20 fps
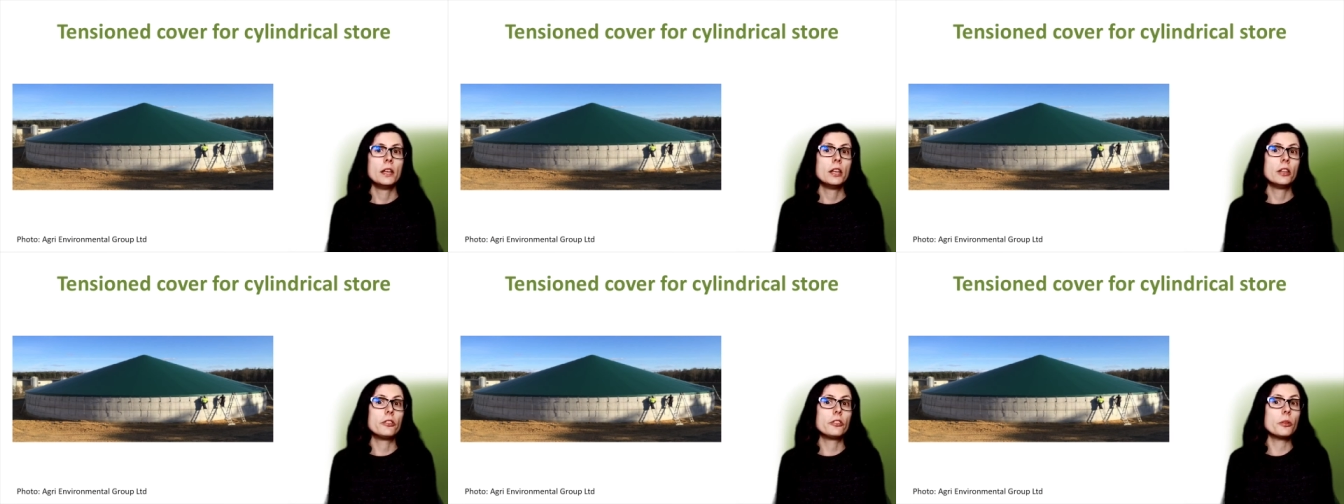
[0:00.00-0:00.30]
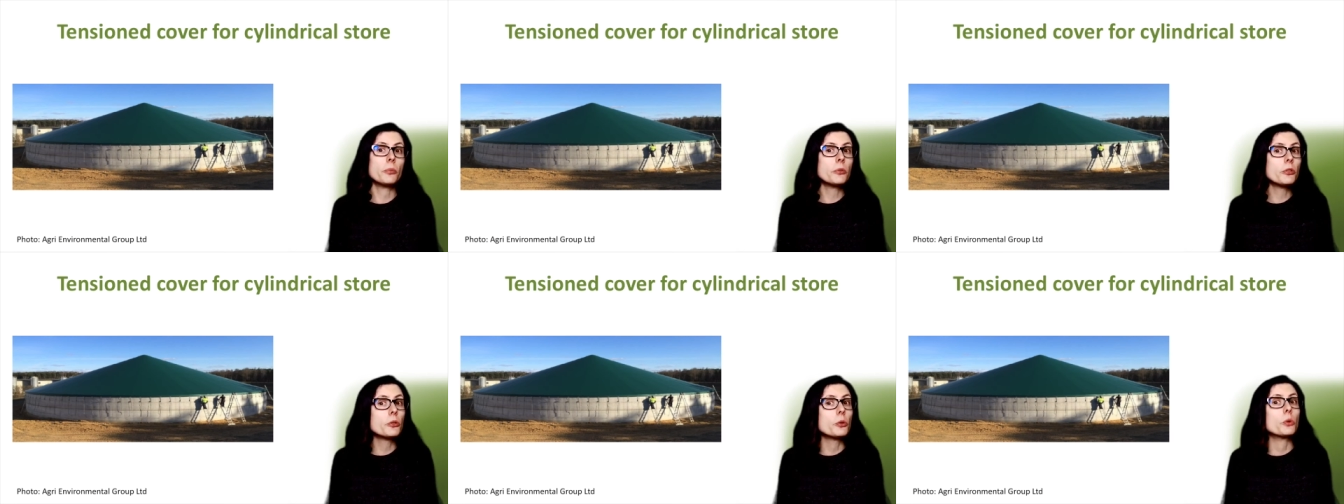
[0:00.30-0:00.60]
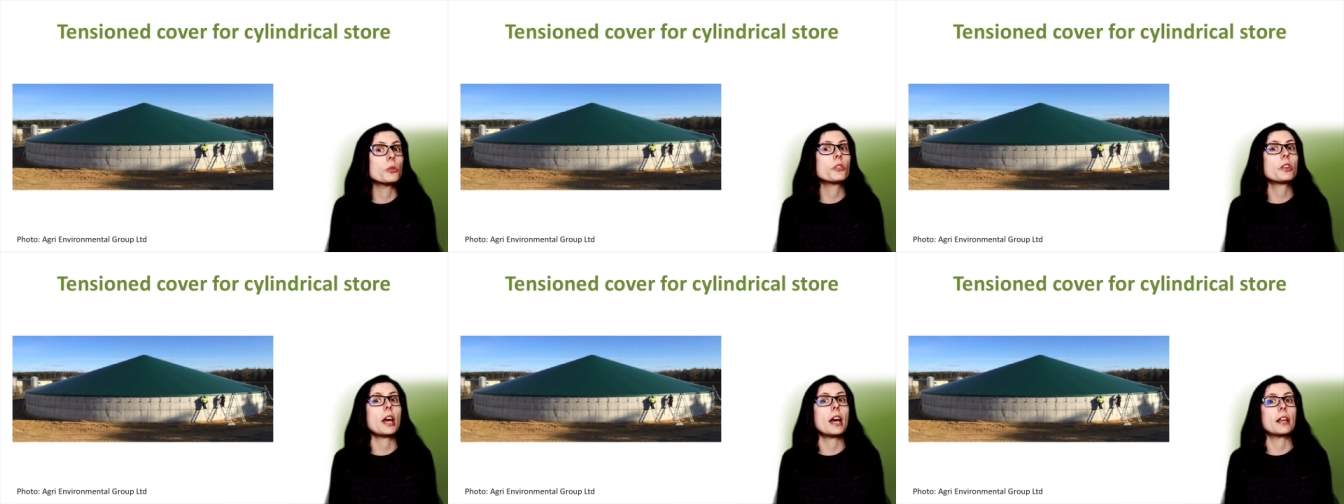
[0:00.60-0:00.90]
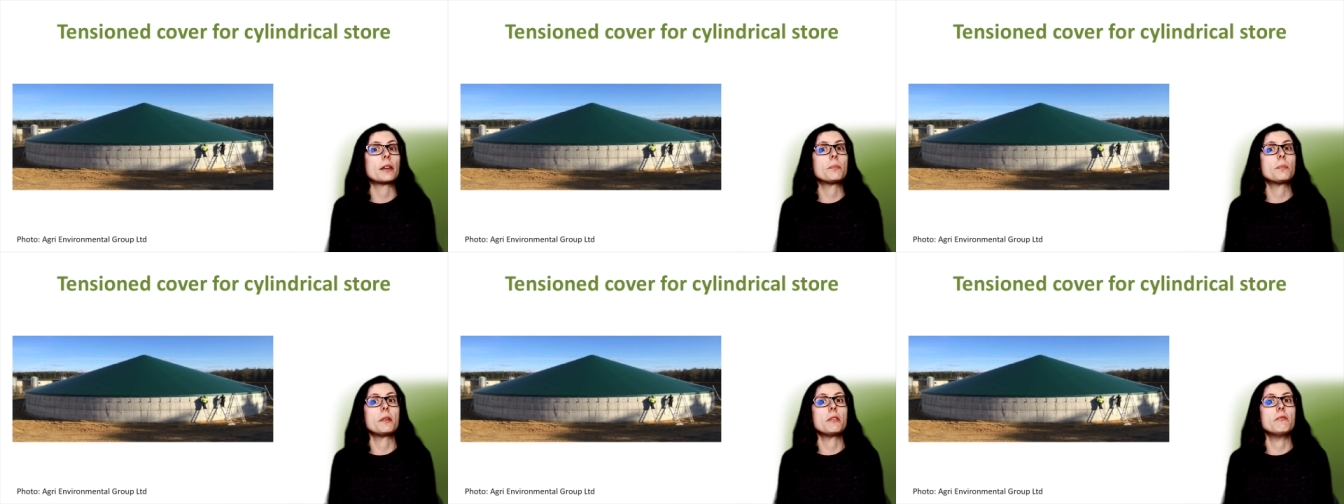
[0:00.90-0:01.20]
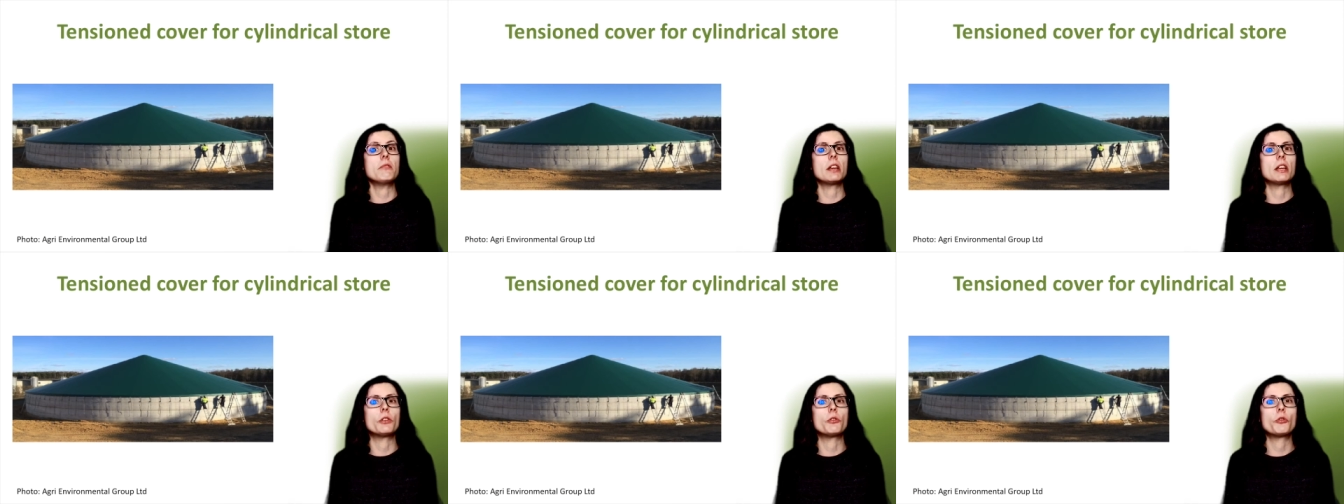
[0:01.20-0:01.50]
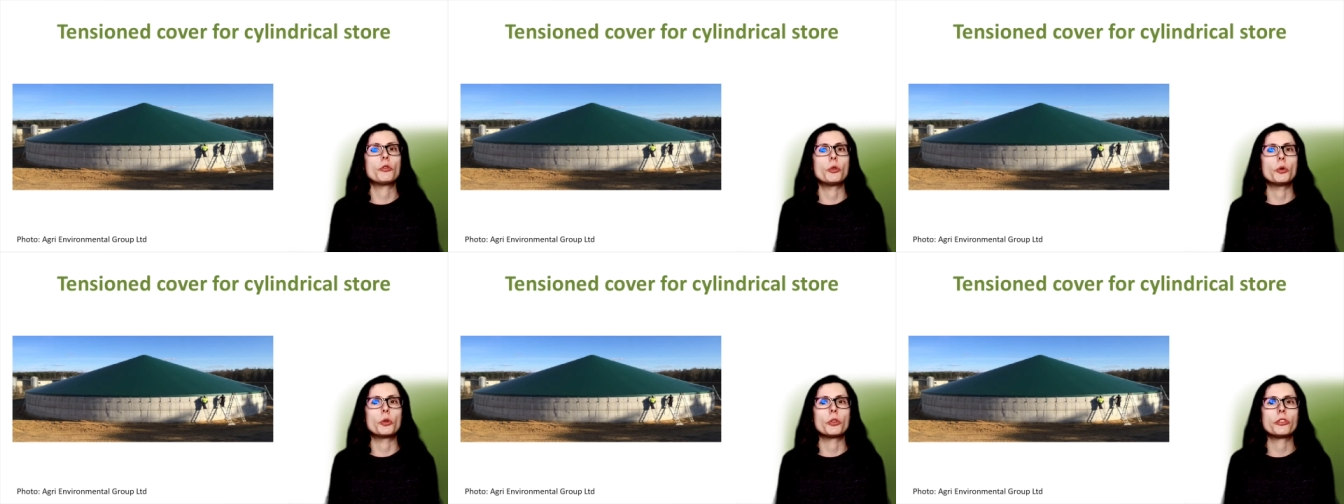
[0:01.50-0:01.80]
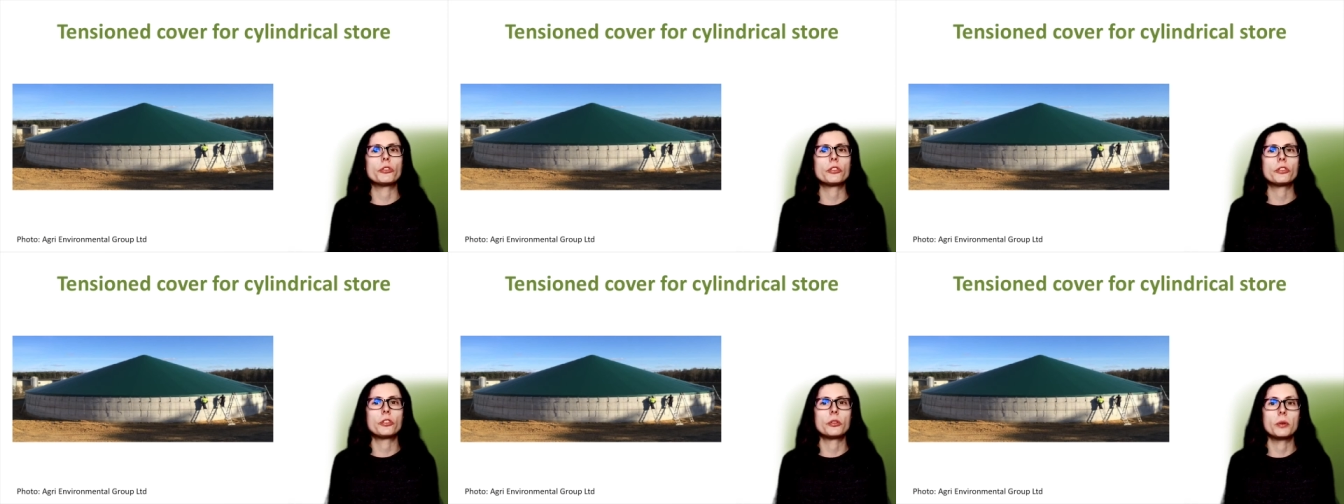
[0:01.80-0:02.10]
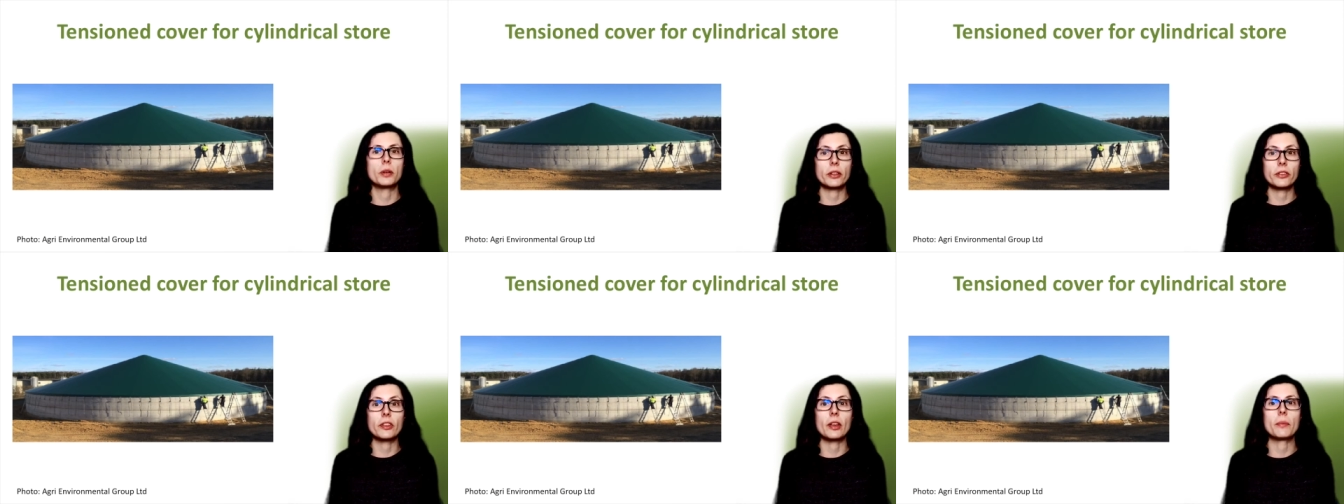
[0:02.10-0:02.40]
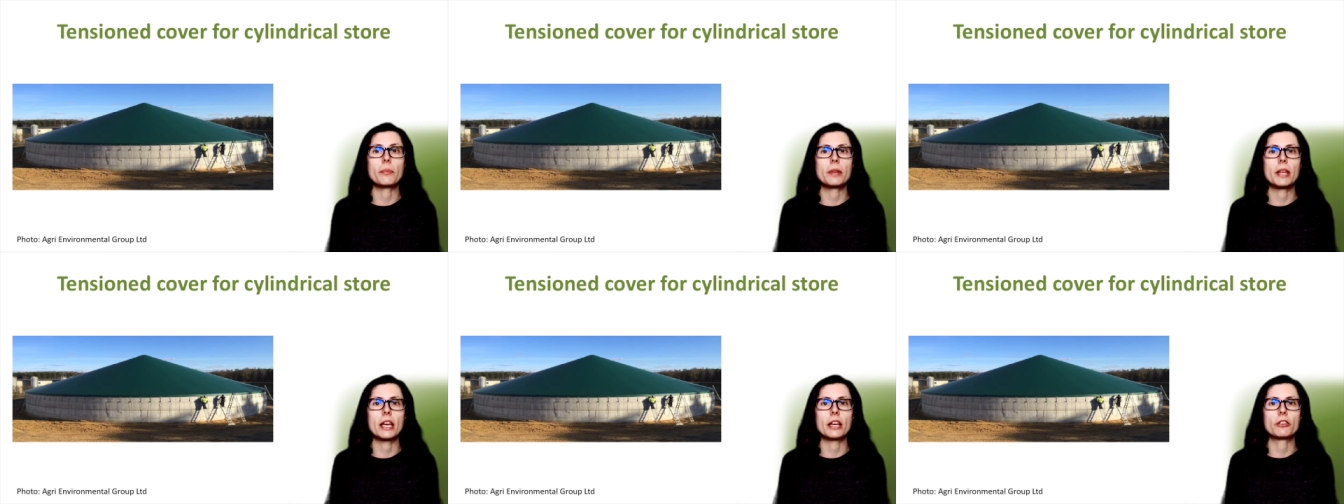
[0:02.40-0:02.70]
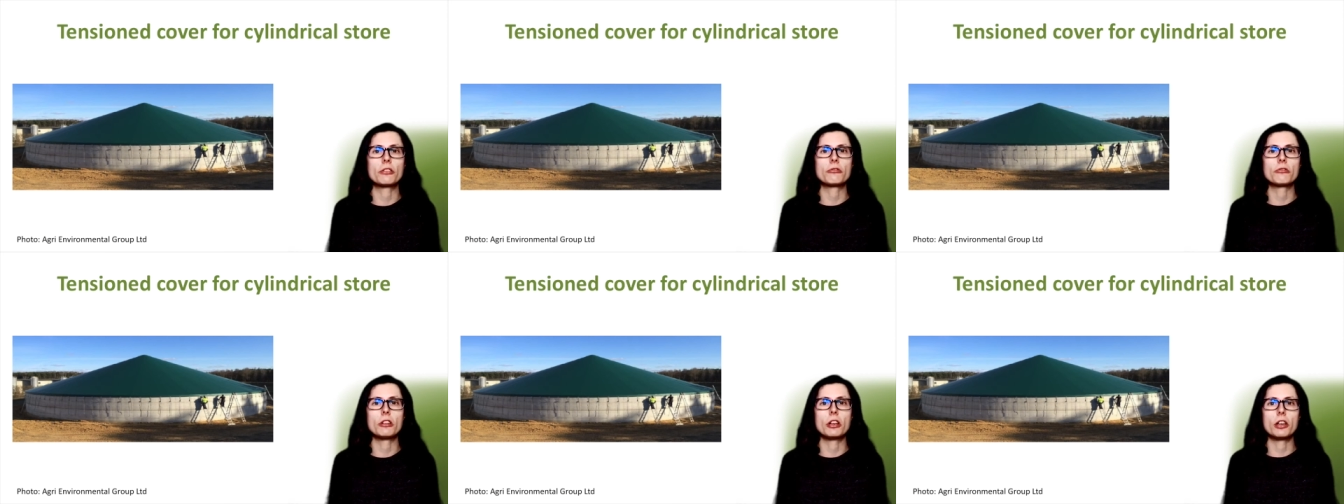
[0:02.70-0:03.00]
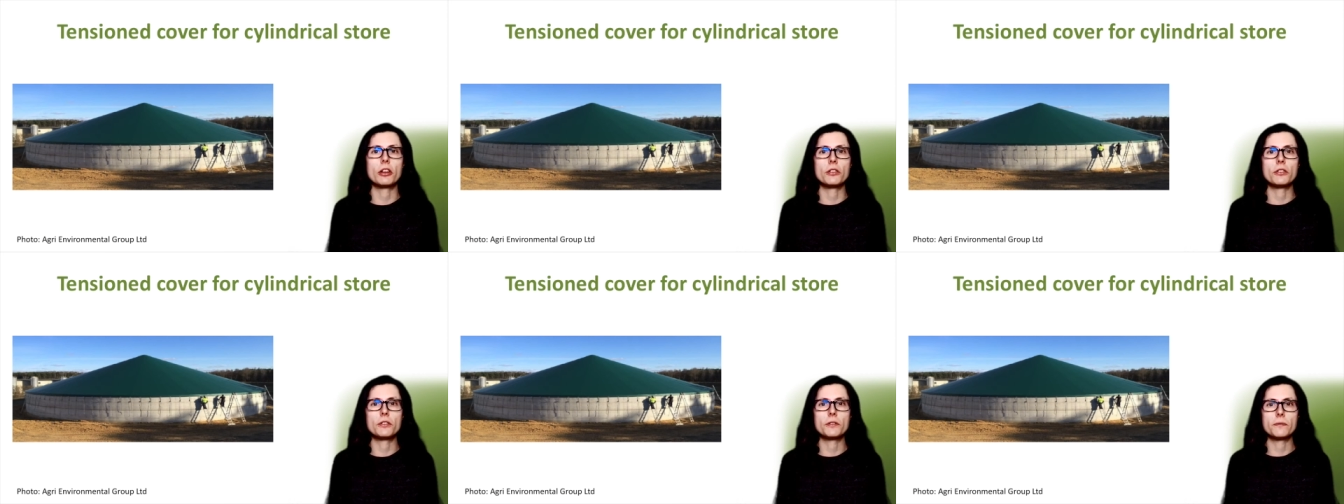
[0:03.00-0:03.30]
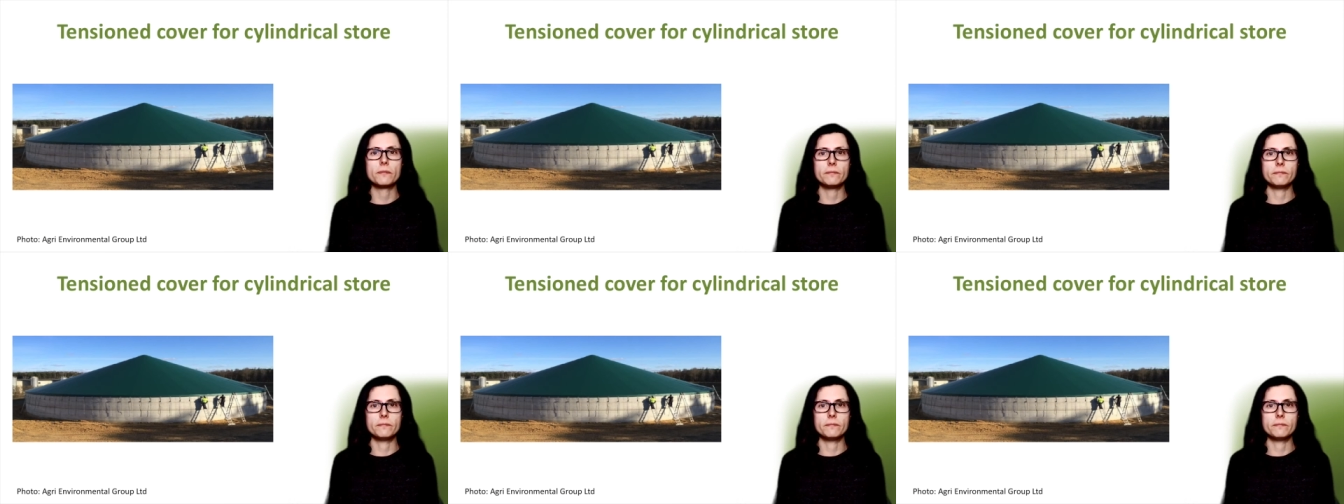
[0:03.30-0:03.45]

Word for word: Some stores can be reinforced to accept the extra load.